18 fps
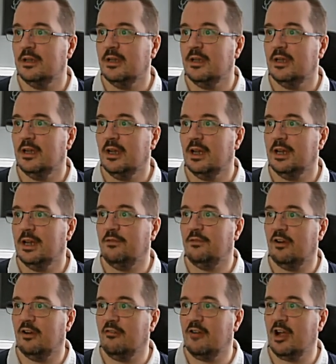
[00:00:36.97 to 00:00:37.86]
And if I
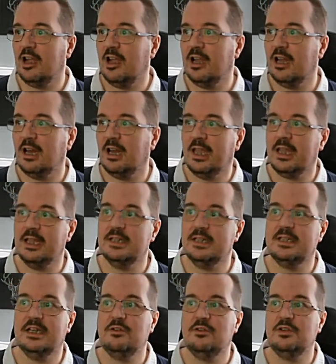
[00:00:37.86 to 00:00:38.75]
right click, it
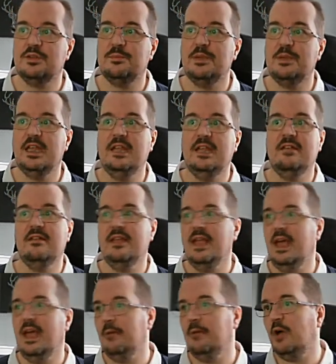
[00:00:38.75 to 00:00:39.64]
tells me, yeah,
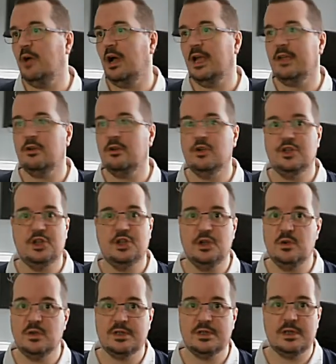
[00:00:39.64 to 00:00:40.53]
I could
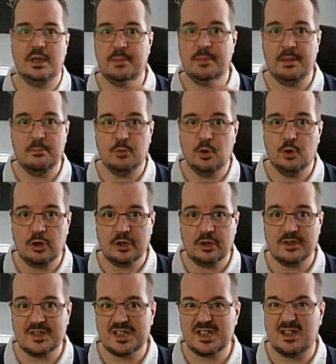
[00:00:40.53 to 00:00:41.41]
use a bit more
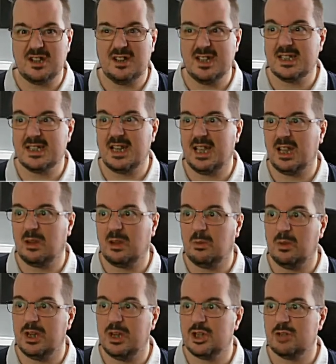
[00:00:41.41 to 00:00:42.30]
concise
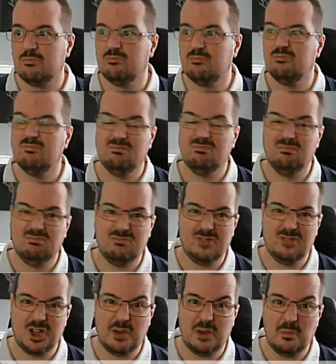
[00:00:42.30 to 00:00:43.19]
language.
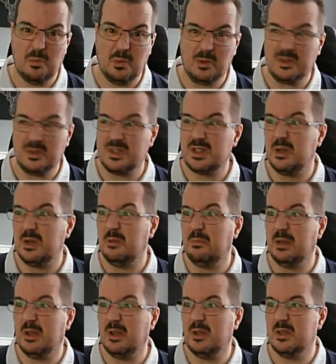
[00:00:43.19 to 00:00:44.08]
Don't want to,
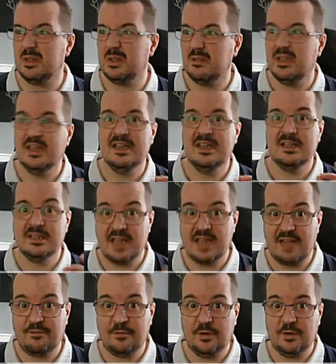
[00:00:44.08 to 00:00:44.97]
because
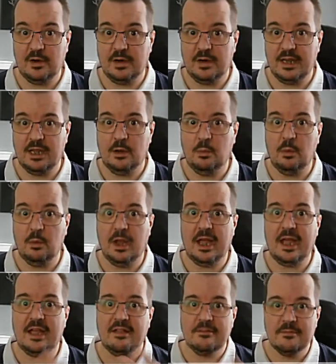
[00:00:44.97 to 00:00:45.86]
definitely aware
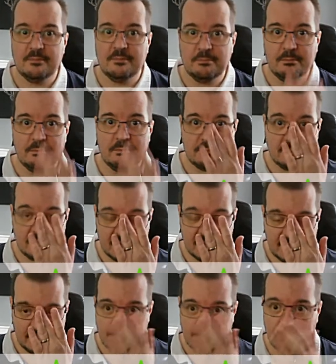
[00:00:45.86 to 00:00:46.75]

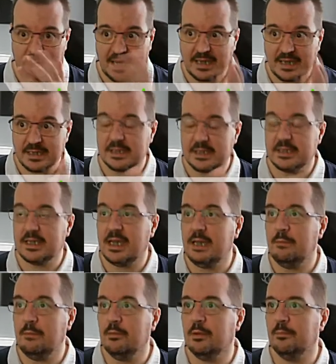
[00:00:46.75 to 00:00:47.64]
makes a statement.